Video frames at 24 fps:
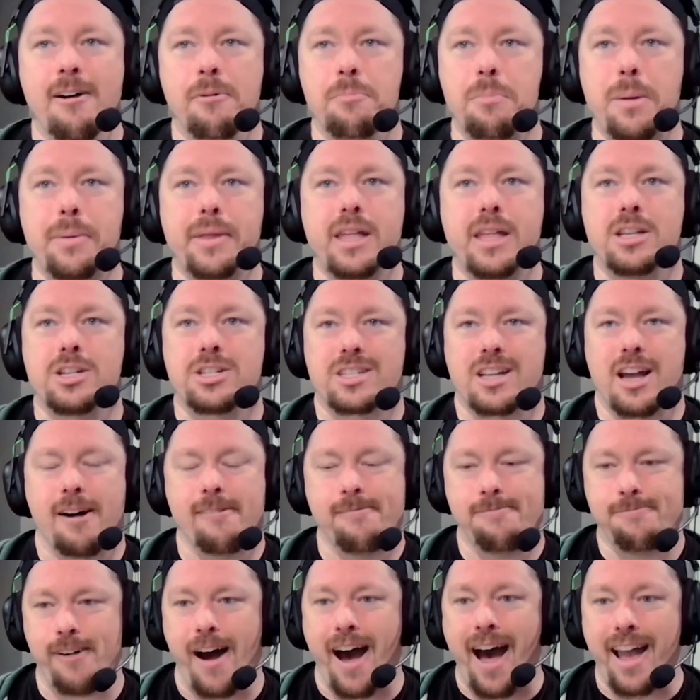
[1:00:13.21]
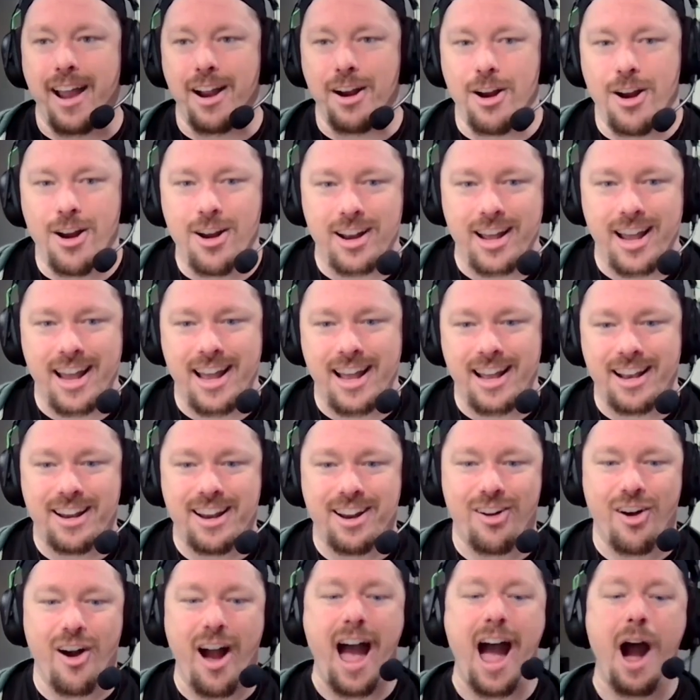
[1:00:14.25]
Maybe they just got fired, and
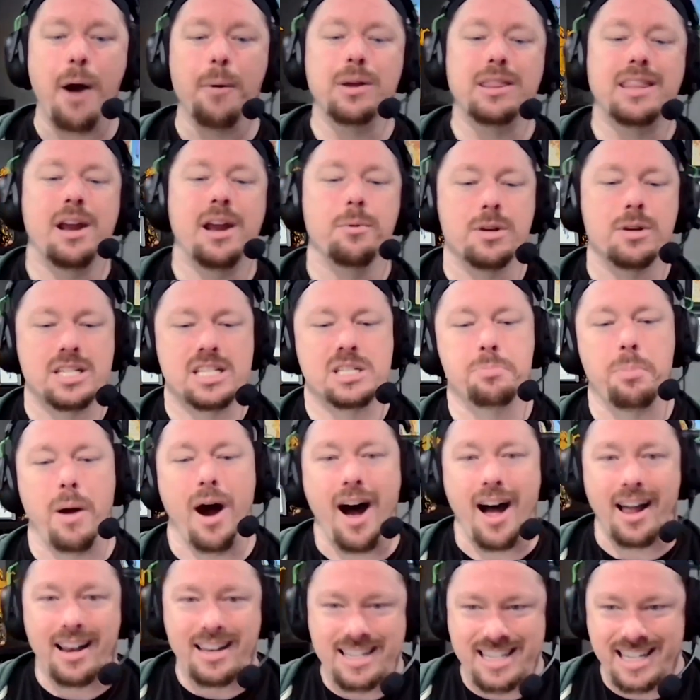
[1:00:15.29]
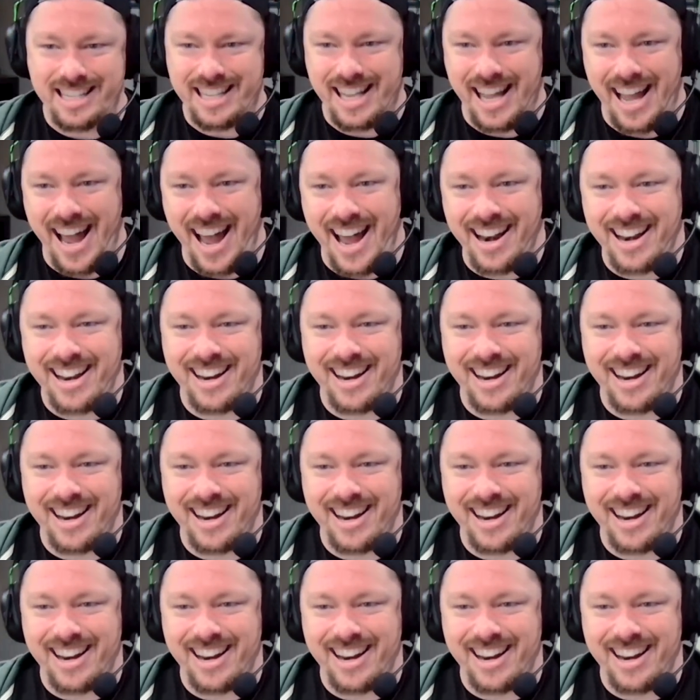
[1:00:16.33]
how would they respond to that?